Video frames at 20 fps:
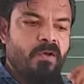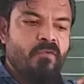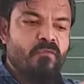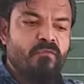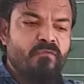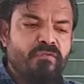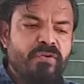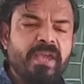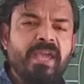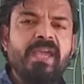
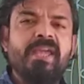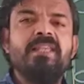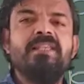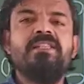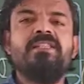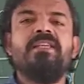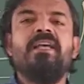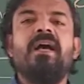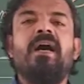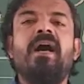
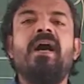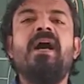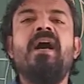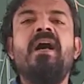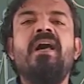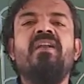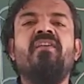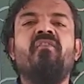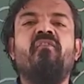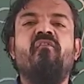veins
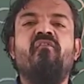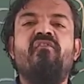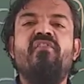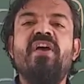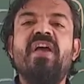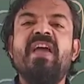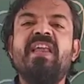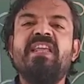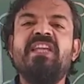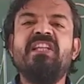are
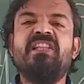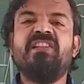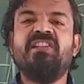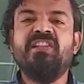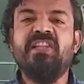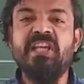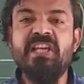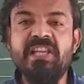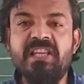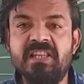very
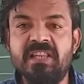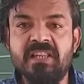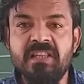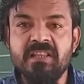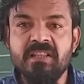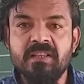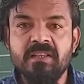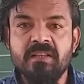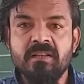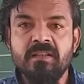
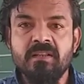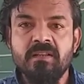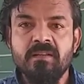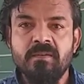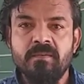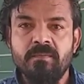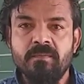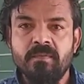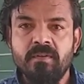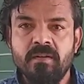thin
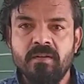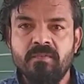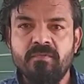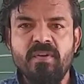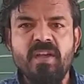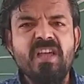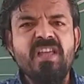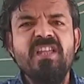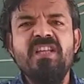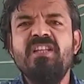
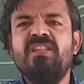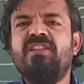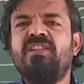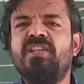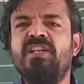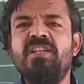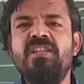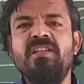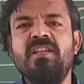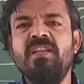
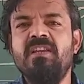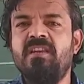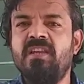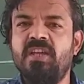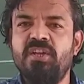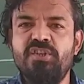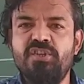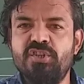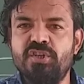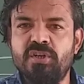in
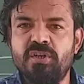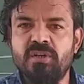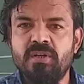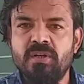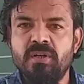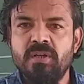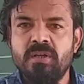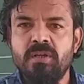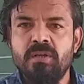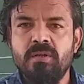nature,
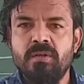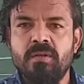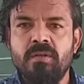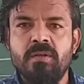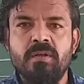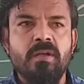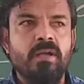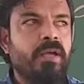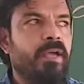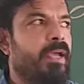
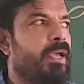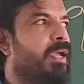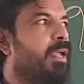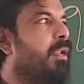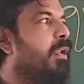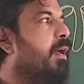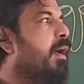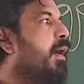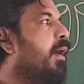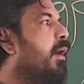
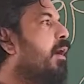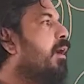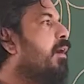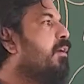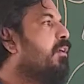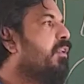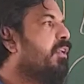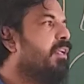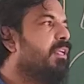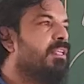and
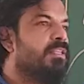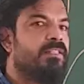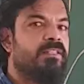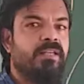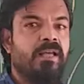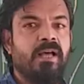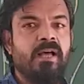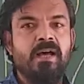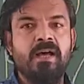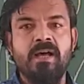arteries
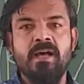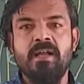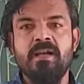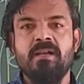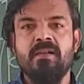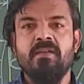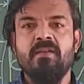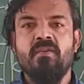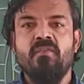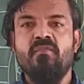
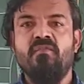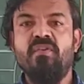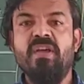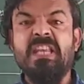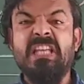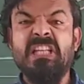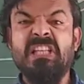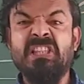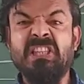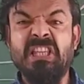are
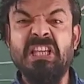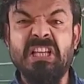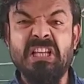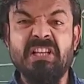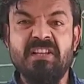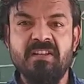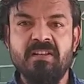very thick.